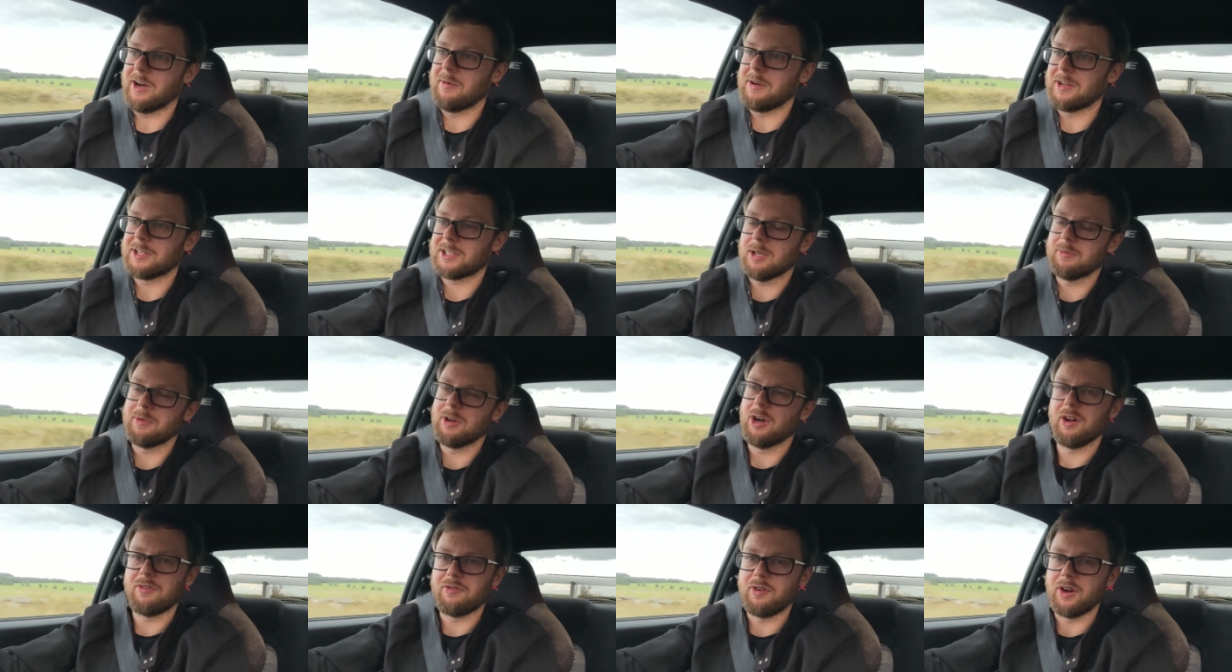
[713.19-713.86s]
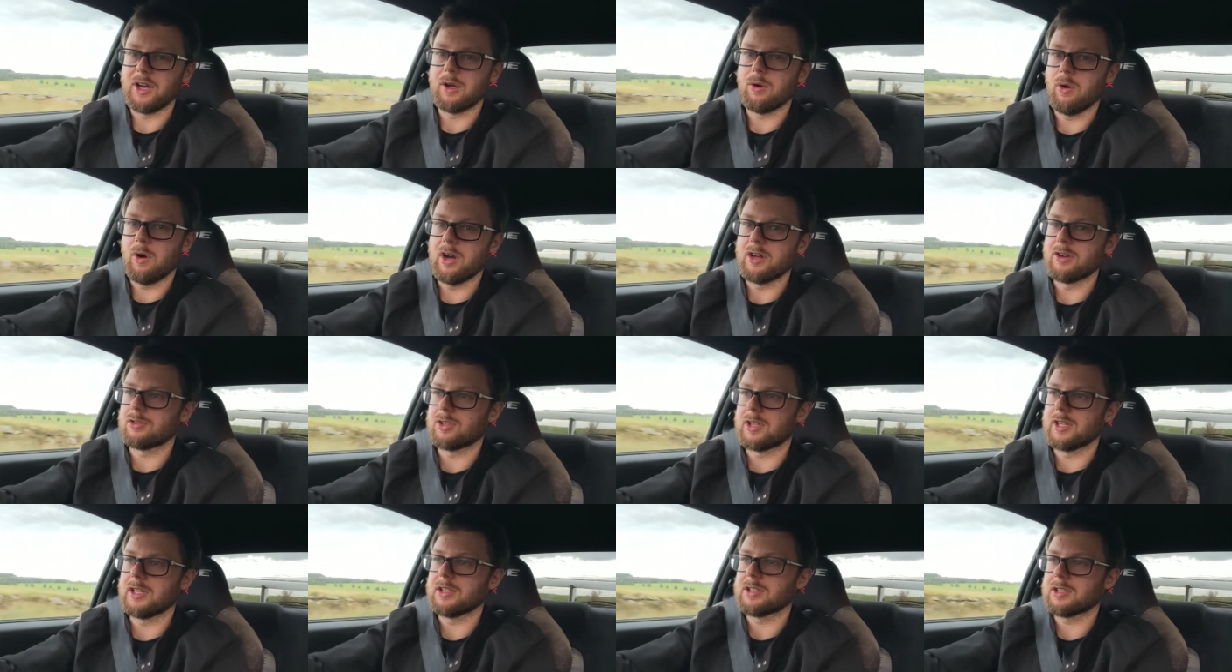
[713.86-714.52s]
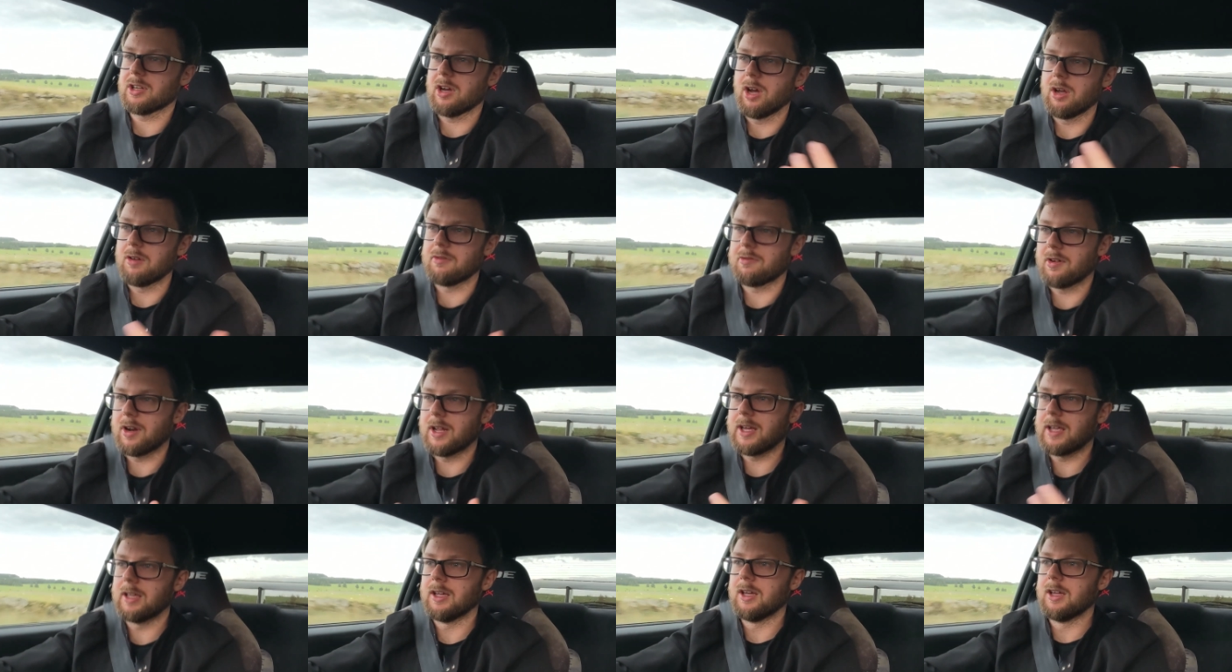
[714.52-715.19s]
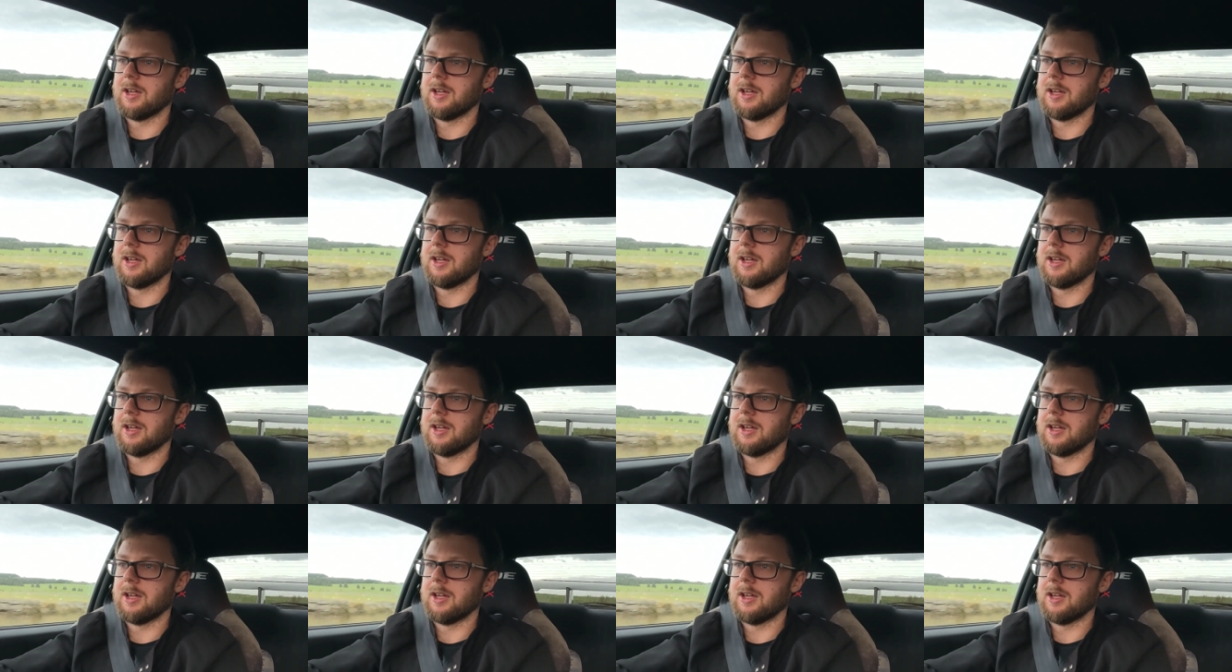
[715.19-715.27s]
It's something I find quite interesting, so hopefully